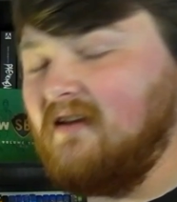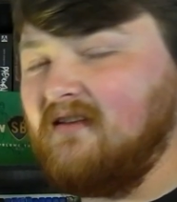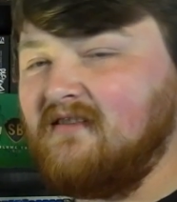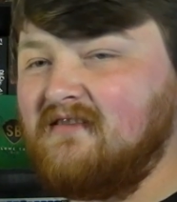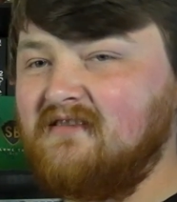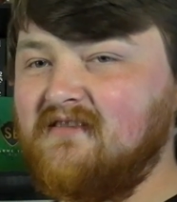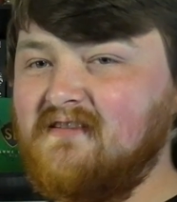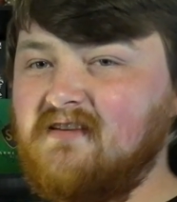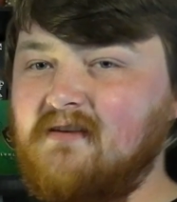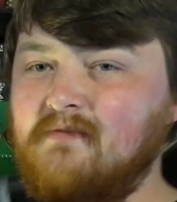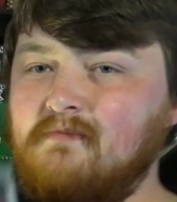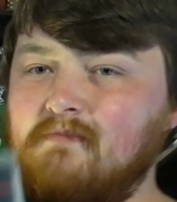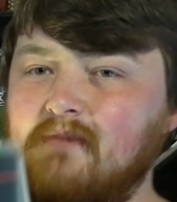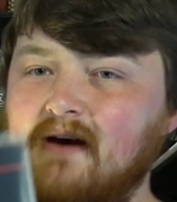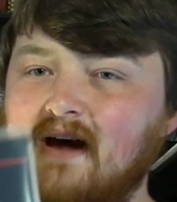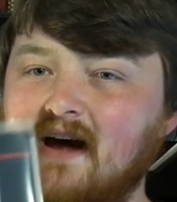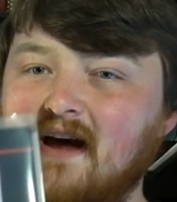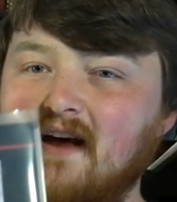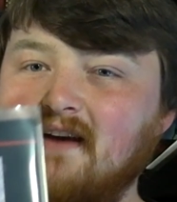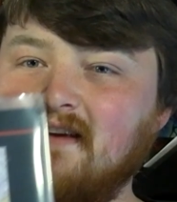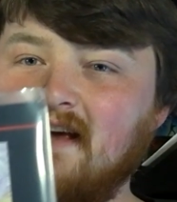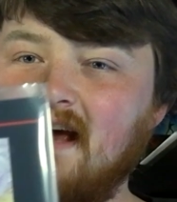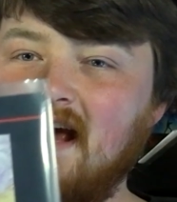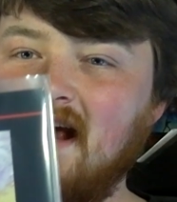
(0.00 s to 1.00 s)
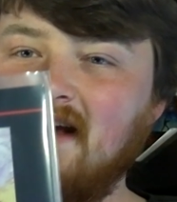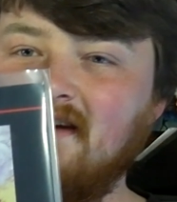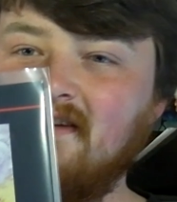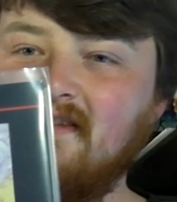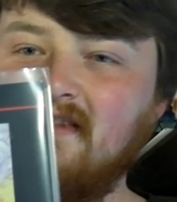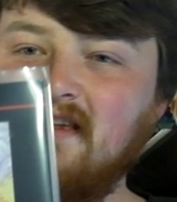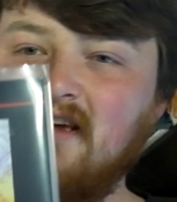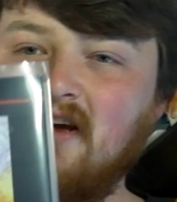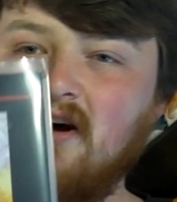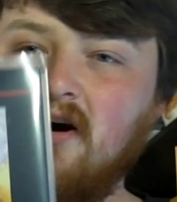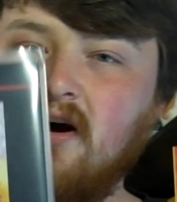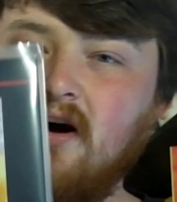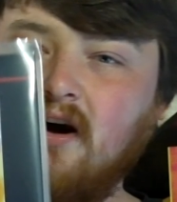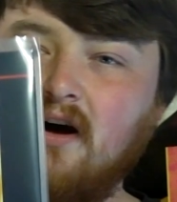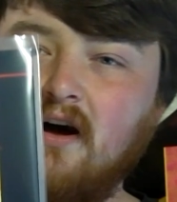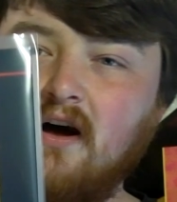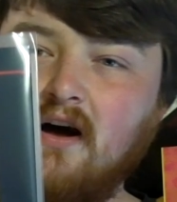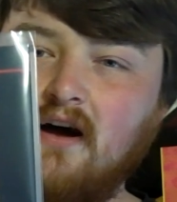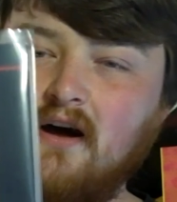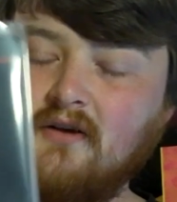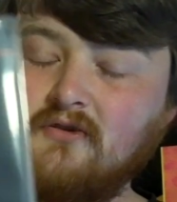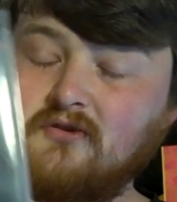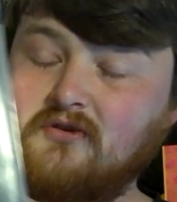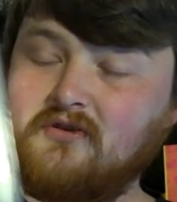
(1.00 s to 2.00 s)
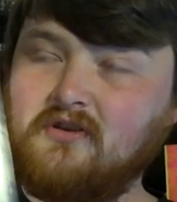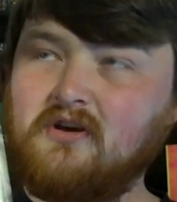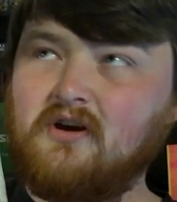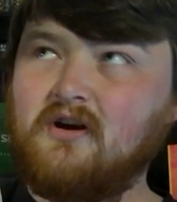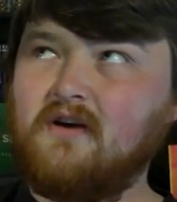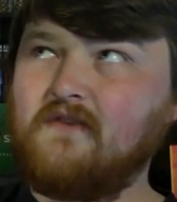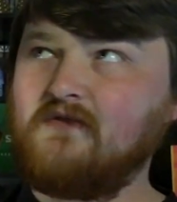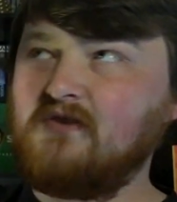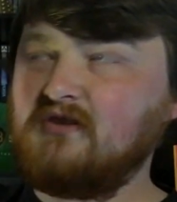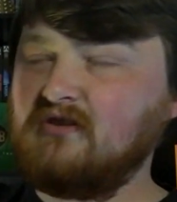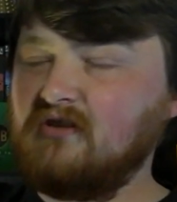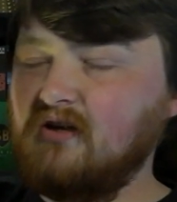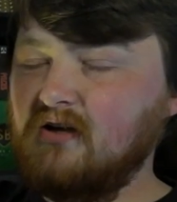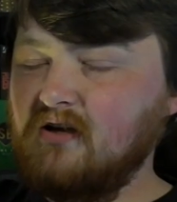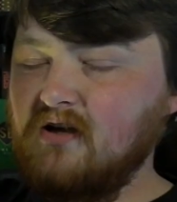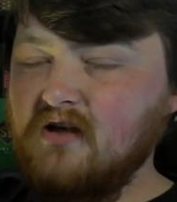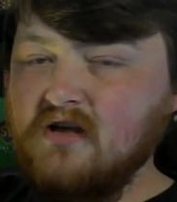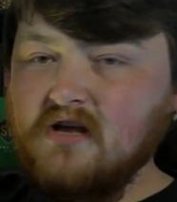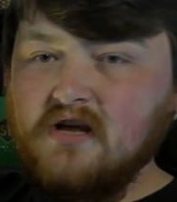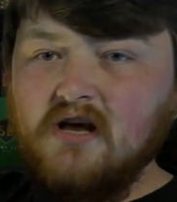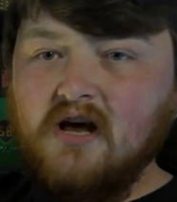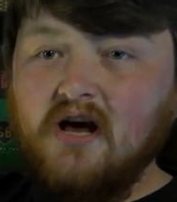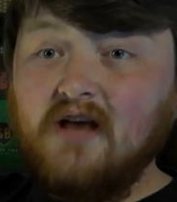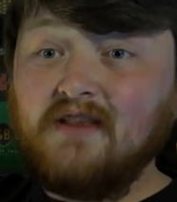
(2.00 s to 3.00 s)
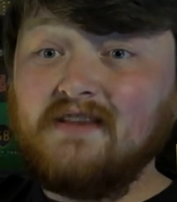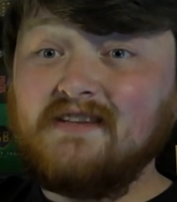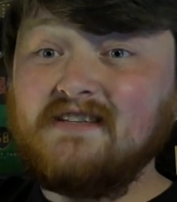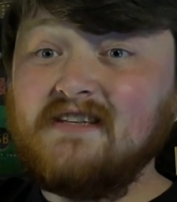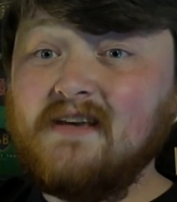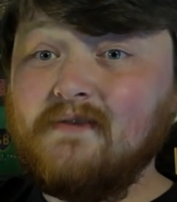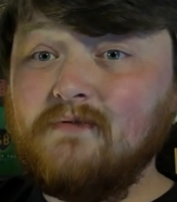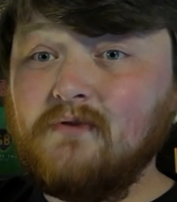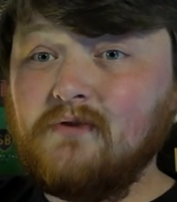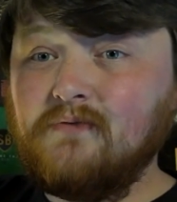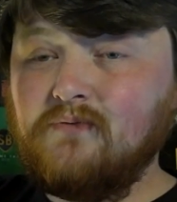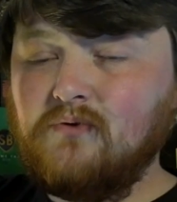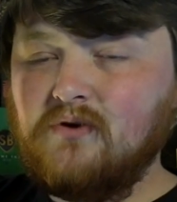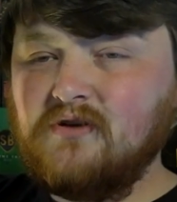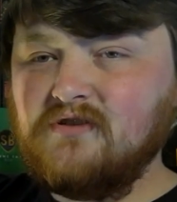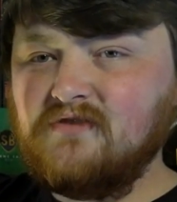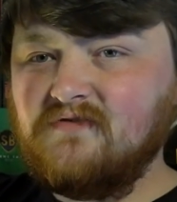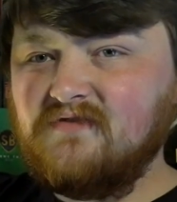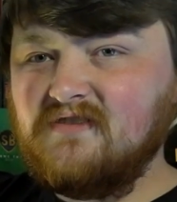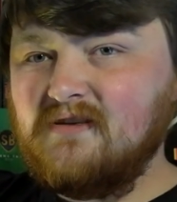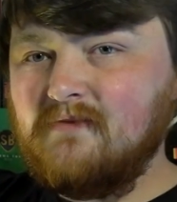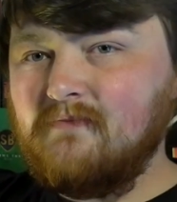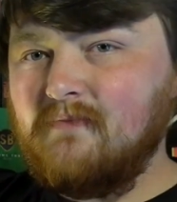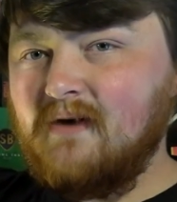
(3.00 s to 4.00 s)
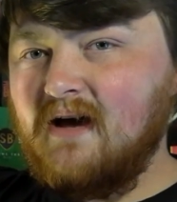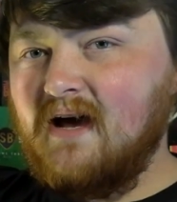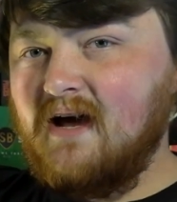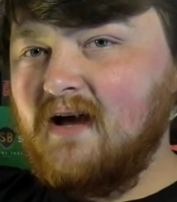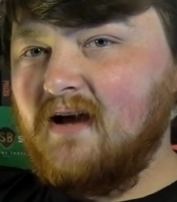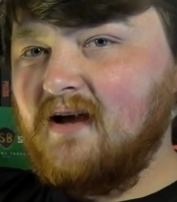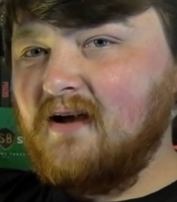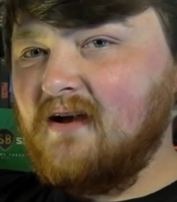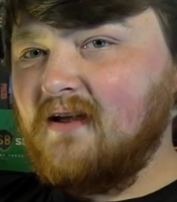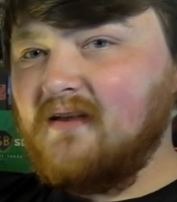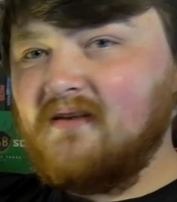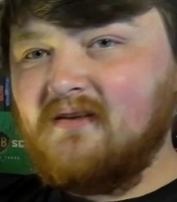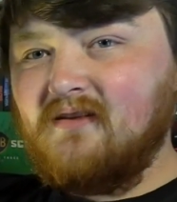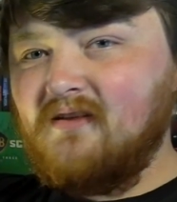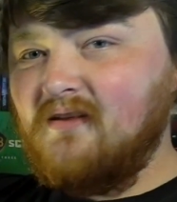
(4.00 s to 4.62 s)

Sinbad and the not the Eye of the Tiger, the Seventh Voyage of Sinbad.